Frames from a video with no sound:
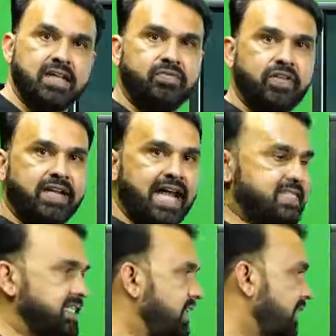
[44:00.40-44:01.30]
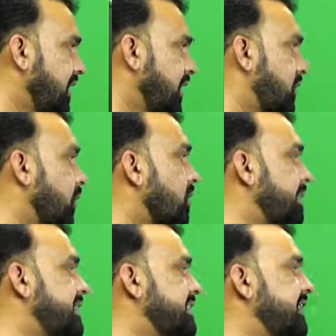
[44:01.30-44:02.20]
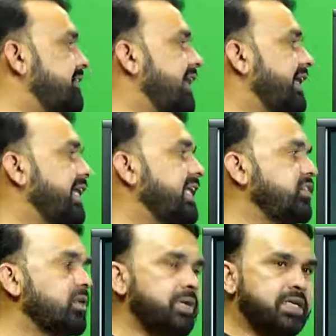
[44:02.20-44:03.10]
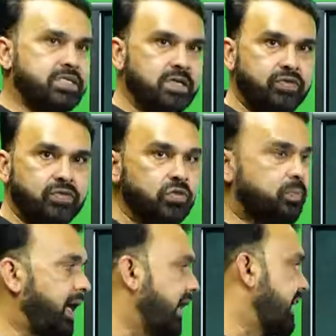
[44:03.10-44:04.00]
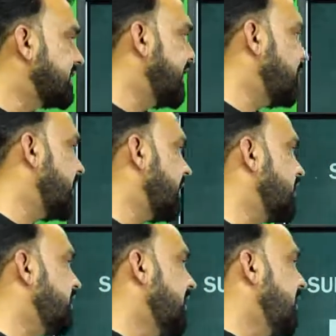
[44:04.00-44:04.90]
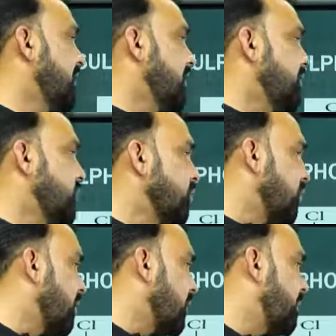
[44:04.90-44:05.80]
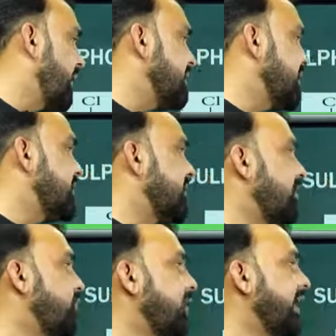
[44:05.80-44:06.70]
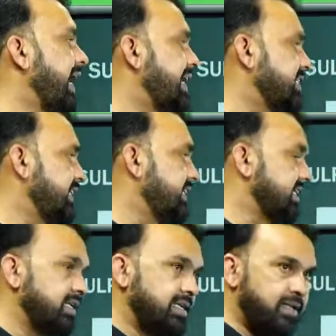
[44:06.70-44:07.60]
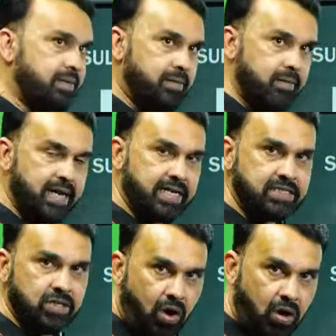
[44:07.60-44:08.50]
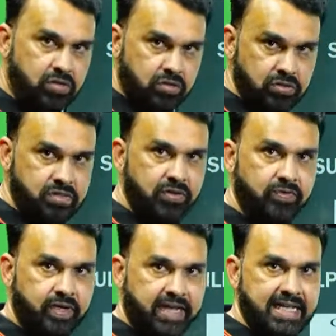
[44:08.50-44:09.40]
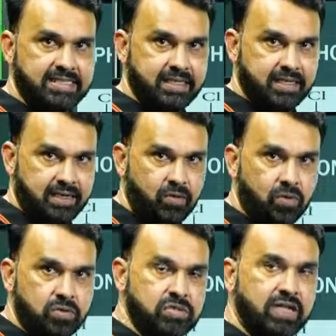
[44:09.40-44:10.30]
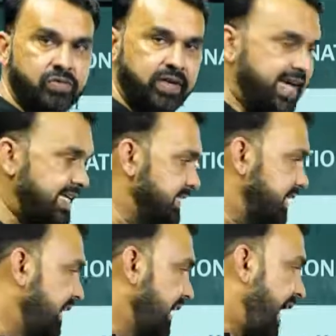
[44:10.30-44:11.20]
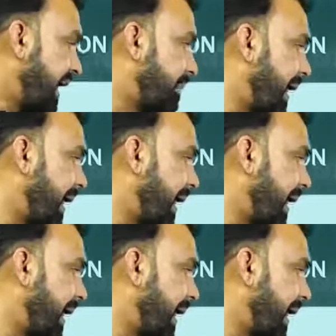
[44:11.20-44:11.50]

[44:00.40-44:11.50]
sulfuric acid. Chlorobenzene will again give a mixture of two products that you'll get is 2-chlorobenzyl sulfonic acid, that is orthosulfonic acid, chlorosulfonic acid, and